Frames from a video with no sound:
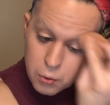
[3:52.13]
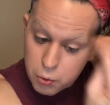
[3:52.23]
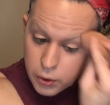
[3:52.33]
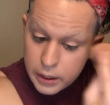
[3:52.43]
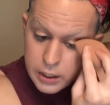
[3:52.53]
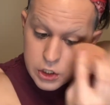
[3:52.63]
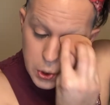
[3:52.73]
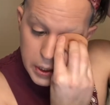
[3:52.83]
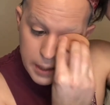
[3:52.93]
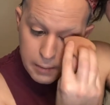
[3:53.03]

really enjoy them.